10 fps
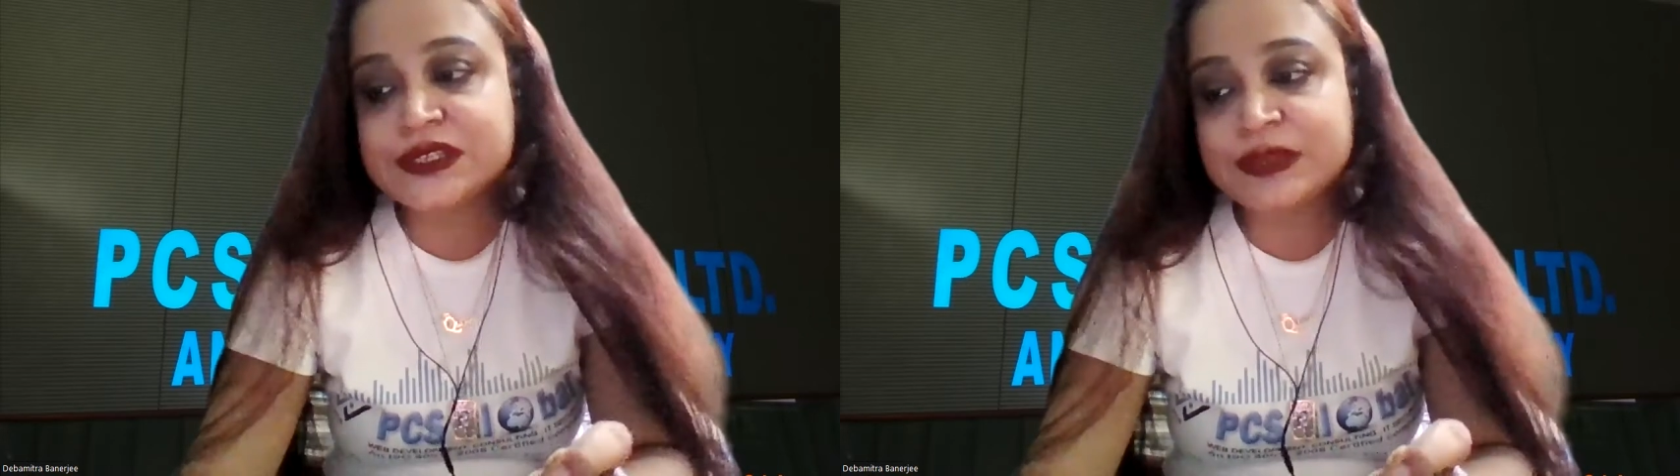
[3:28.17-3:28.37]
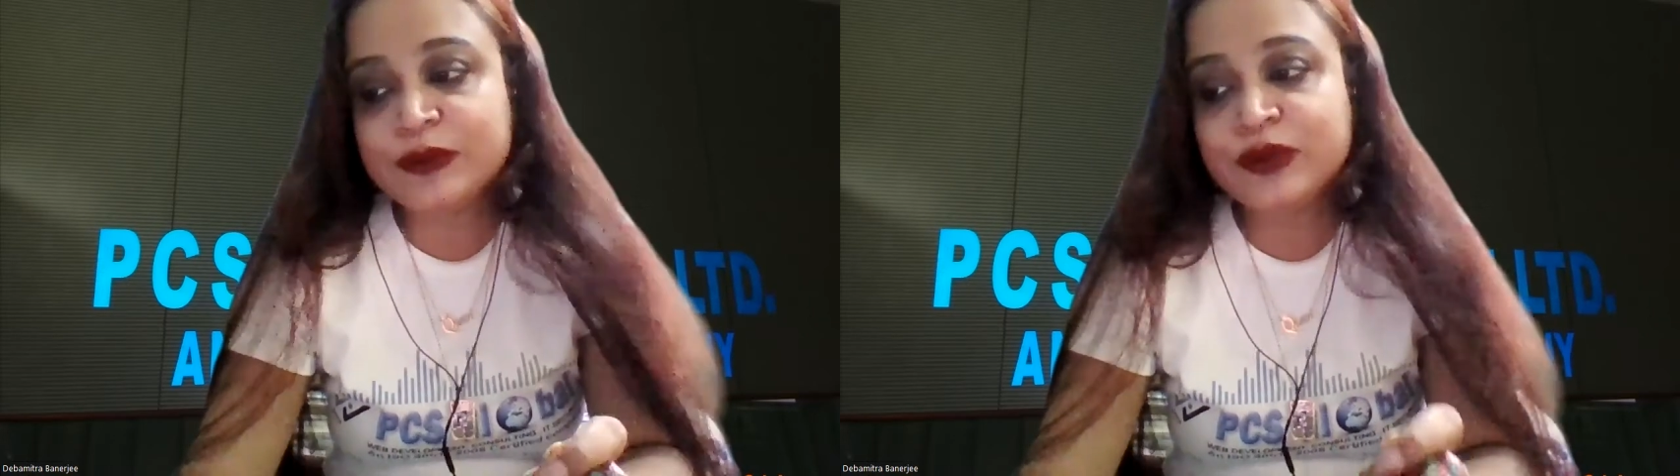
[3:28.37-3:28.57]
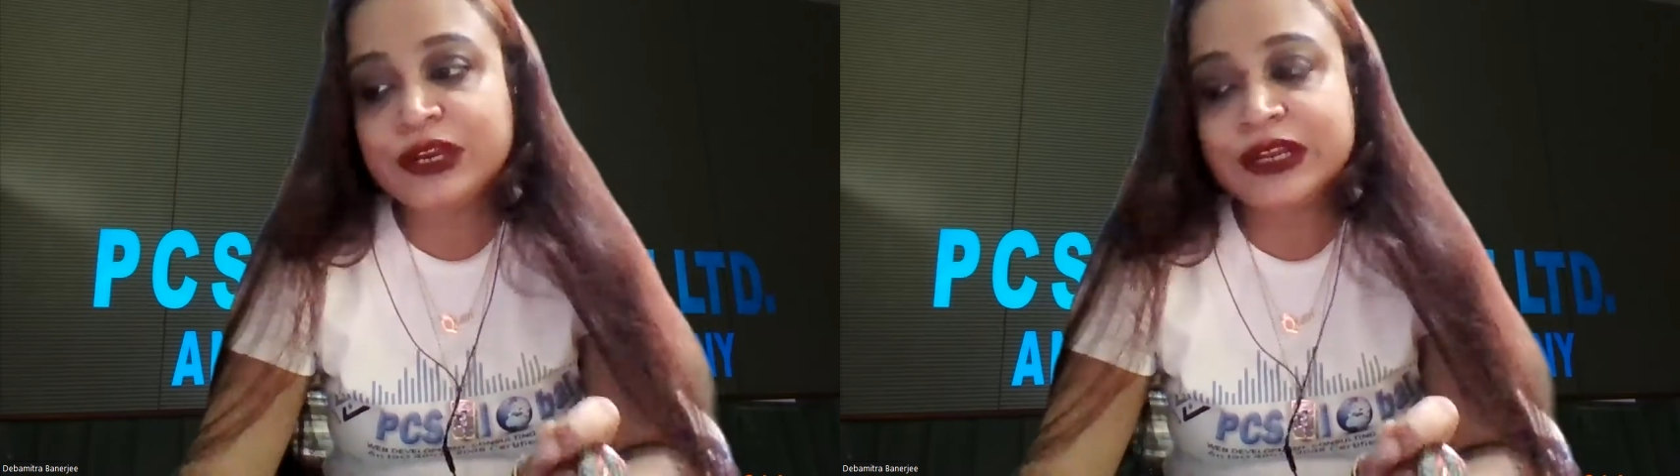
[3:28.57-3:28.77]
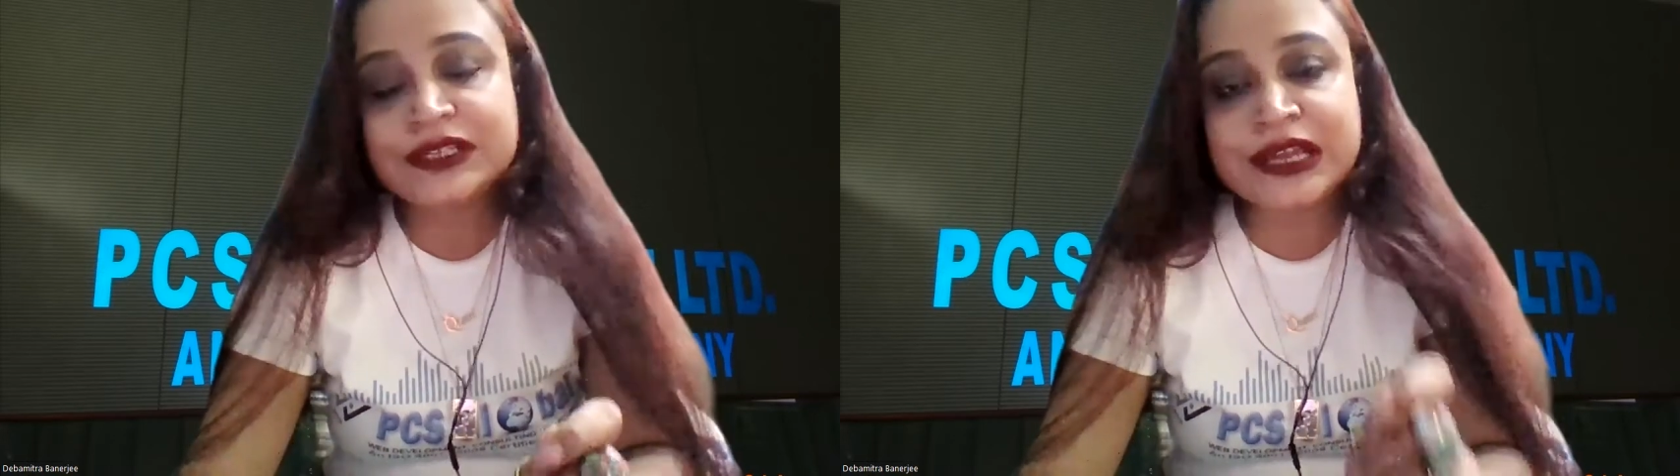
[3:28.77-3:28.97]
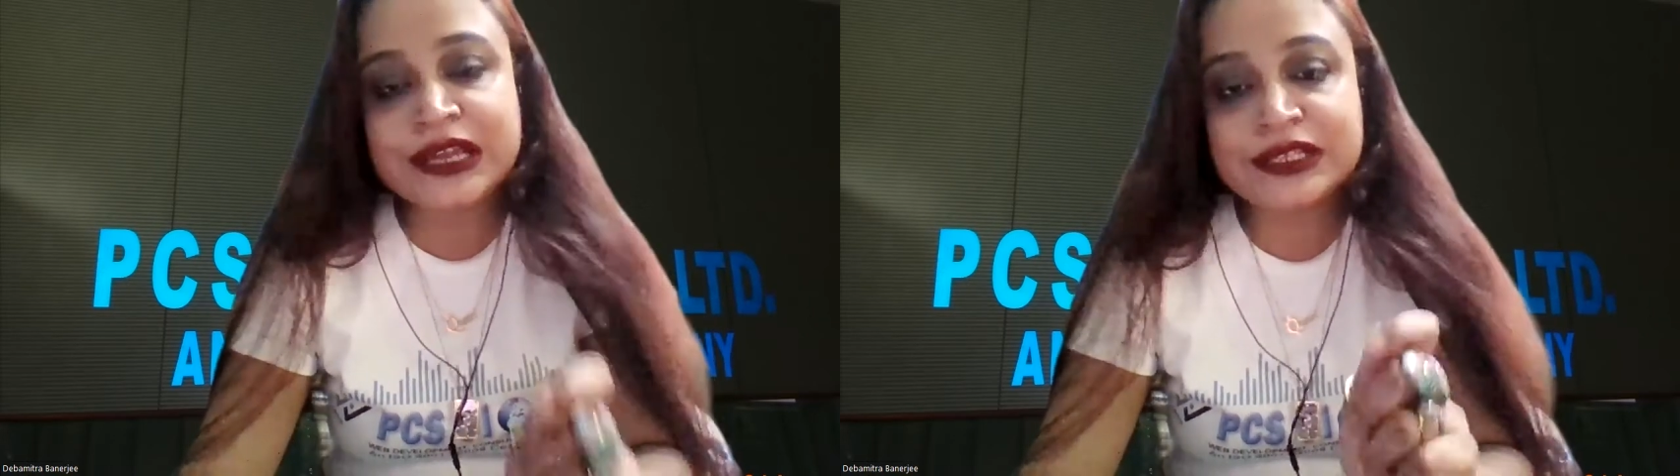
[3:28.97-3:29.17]
Review. Data
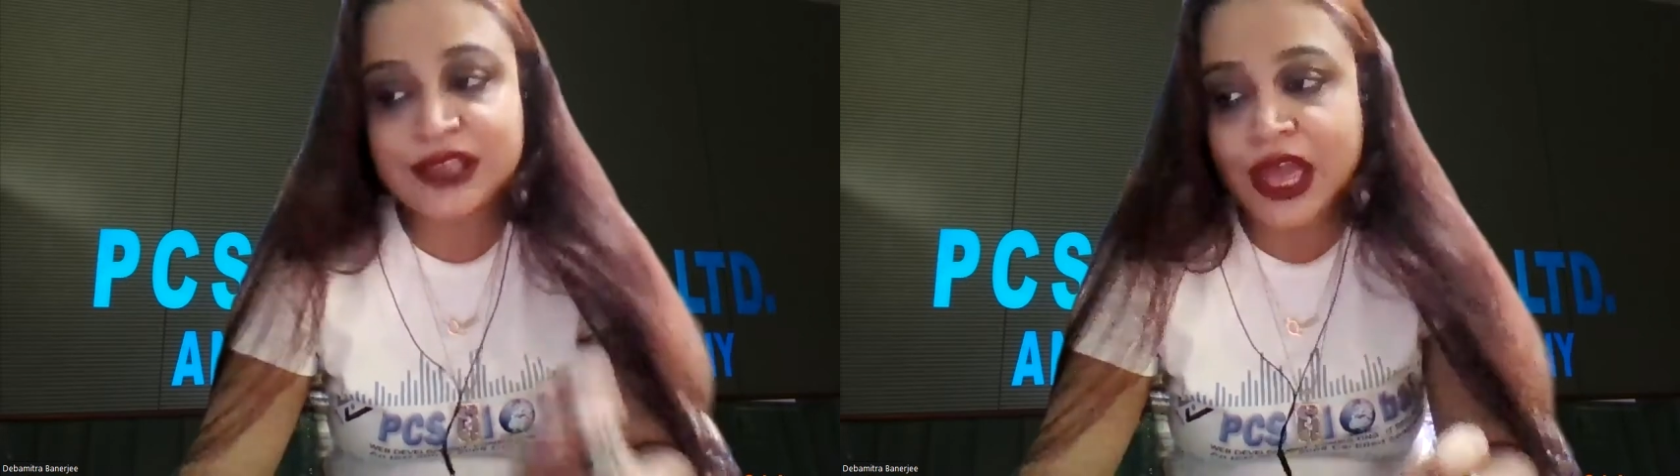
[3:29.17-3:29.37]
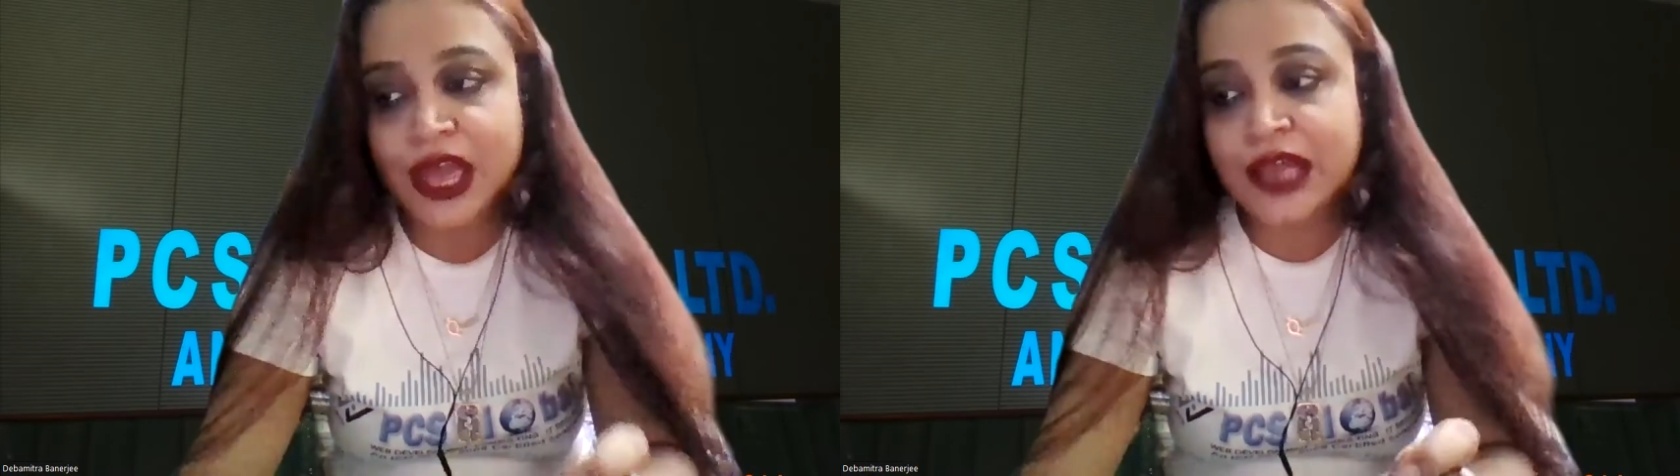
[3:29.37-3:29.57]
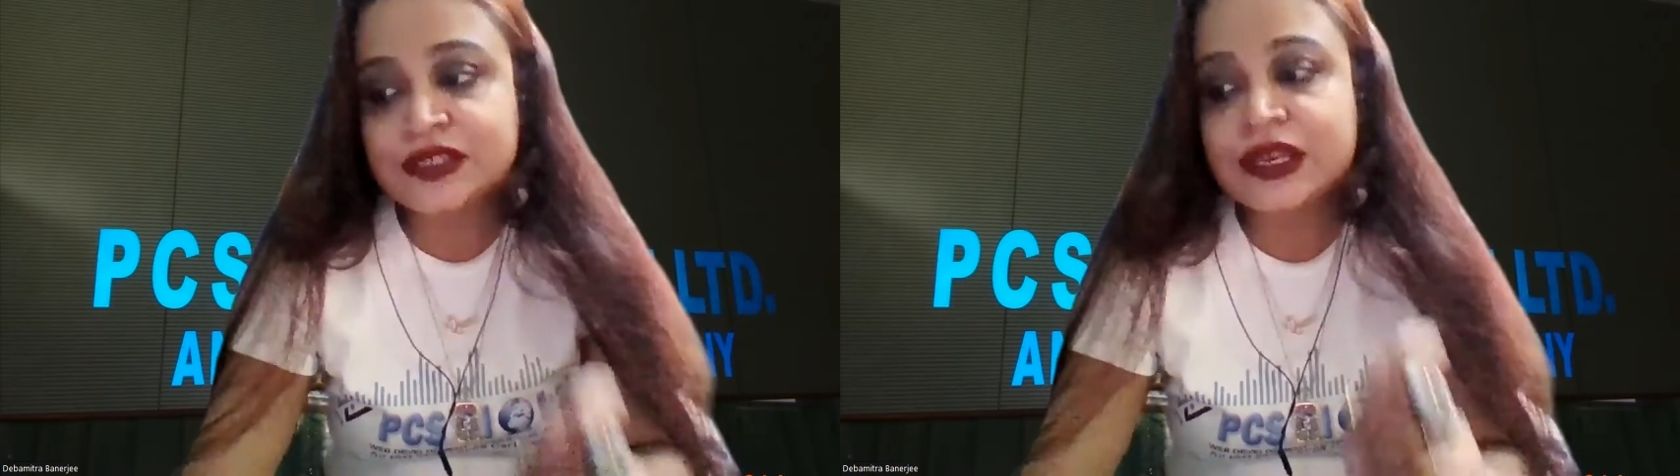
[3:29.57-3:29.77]
science has